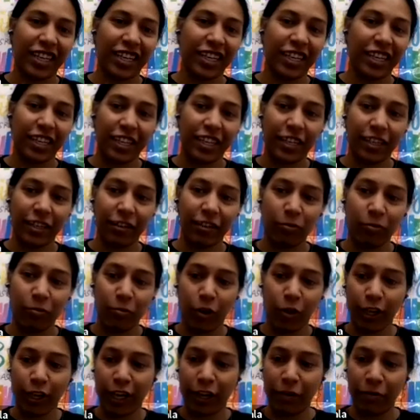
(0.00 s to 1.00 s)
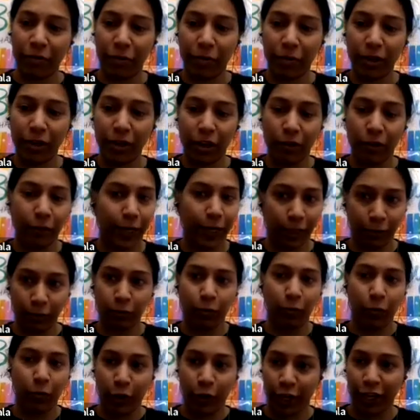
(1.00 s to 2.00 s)
And good morning, everyone. Well,
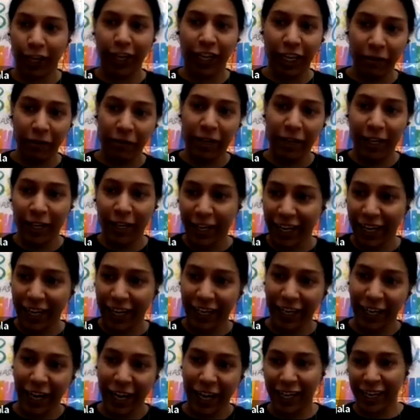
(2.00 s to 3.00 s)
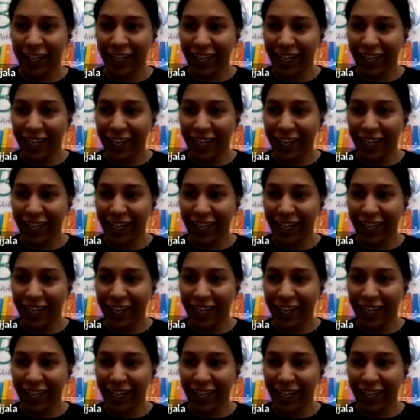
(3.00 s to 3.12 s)
good morning, evening, and